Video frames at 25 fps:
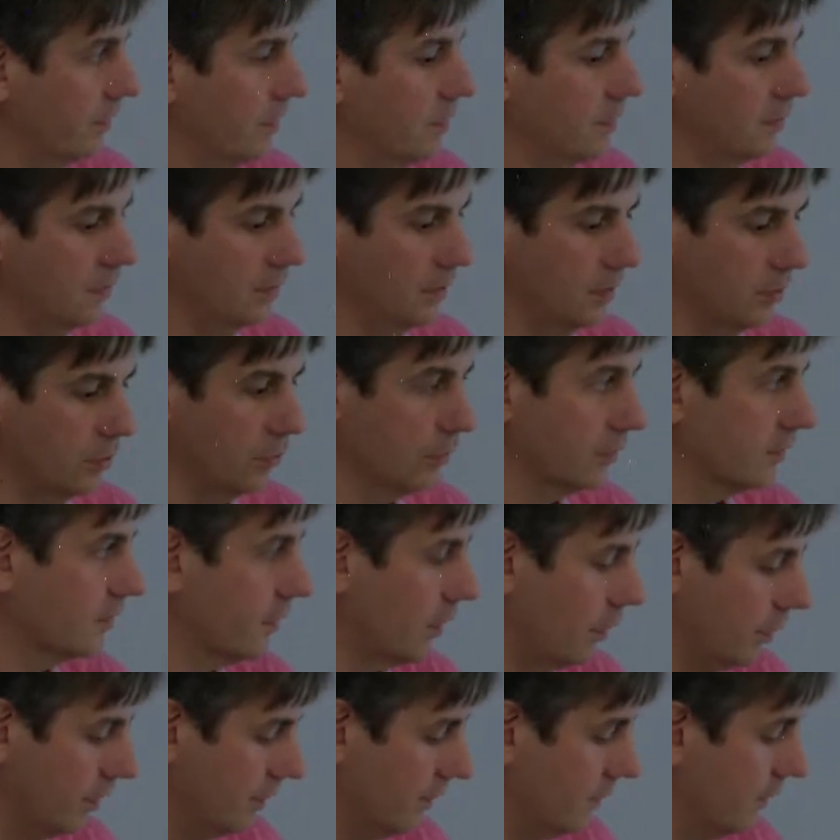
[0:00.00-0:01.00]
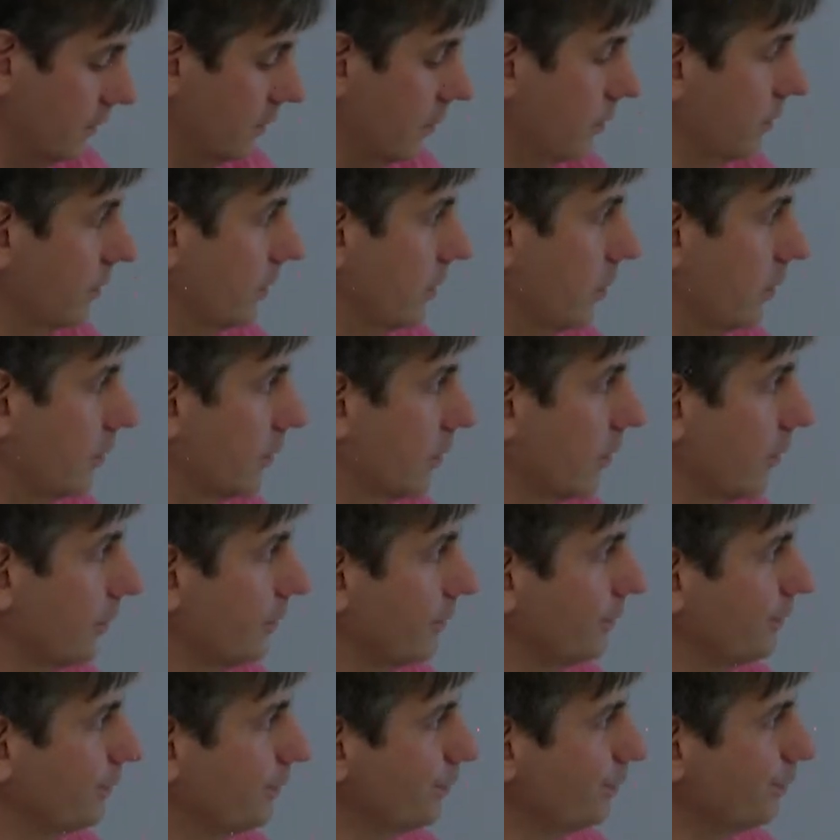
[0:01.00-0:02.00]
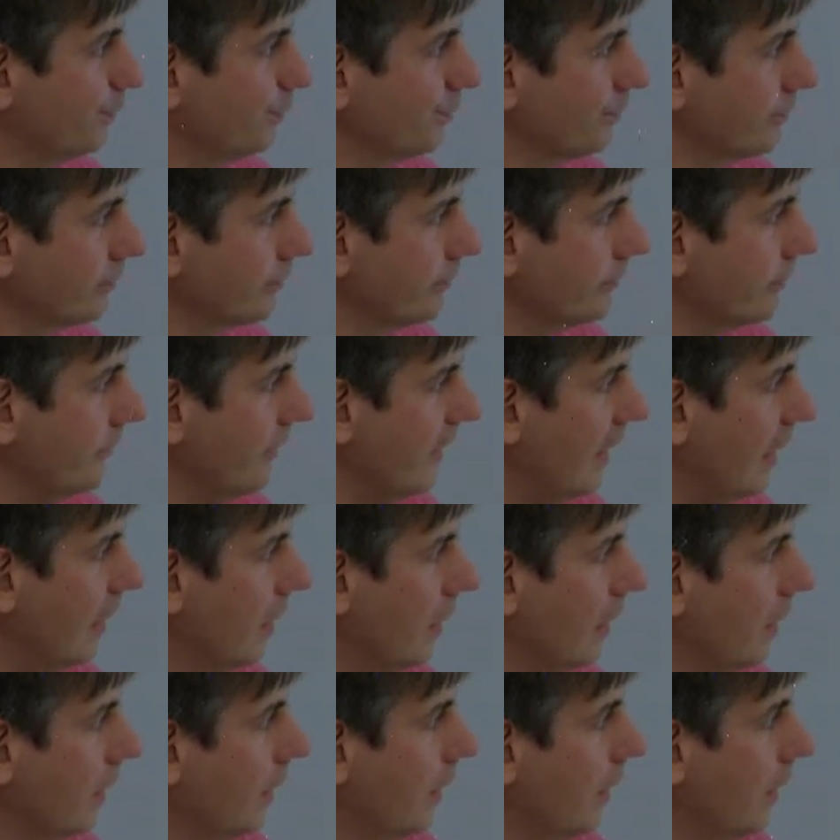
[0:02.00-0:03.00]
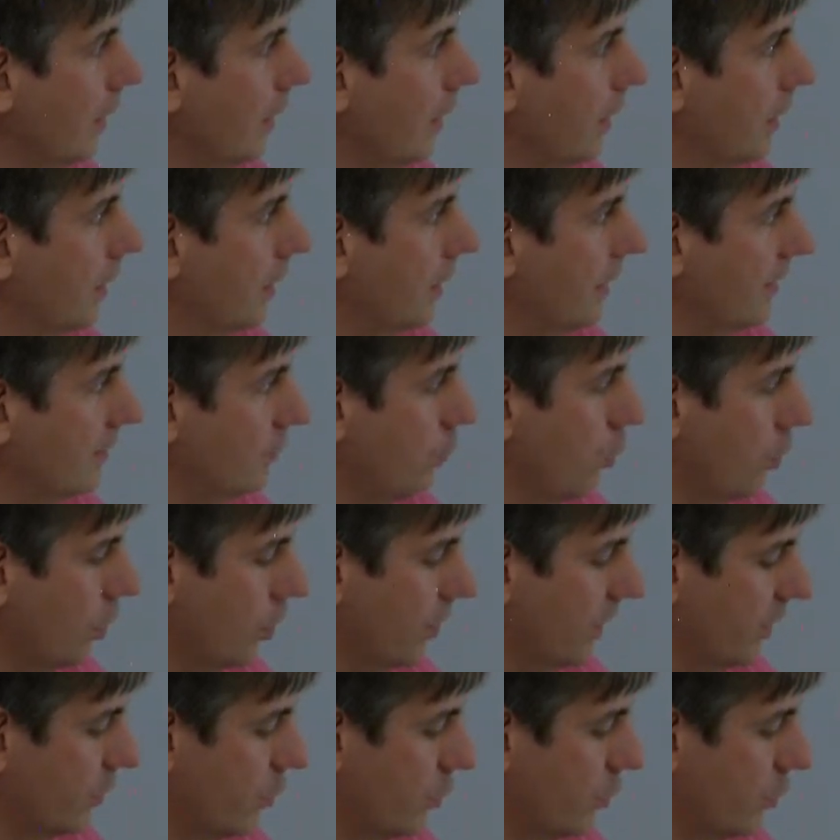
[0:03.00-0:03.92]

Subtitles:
in the Agulhas current some years ago. And last word about